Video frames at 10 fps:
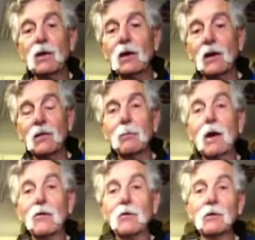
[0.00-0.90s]
a lot of the
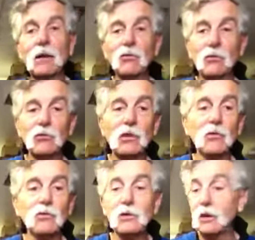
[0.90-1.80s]
modern cases. It'll
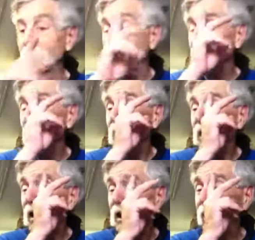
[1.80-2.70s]
stick up.
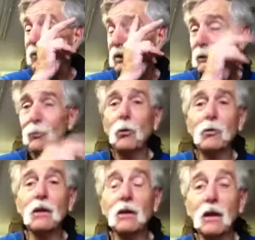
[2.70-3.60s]
If you get the
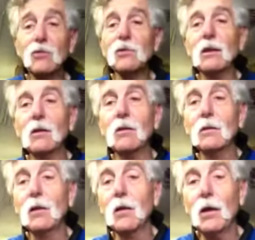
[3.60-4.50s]
ProTech XL
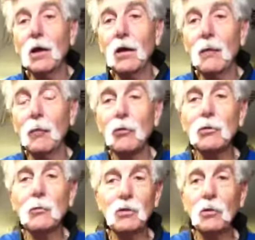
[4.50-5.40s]
or
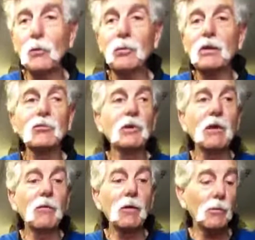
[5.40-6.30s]
some of the old big
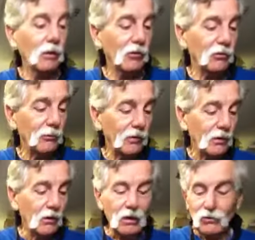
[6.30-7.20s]
generic ones.
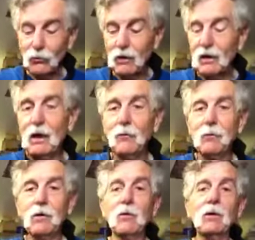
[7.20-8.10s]
So anyhow,
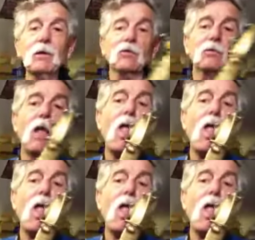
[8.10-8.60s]
there it is.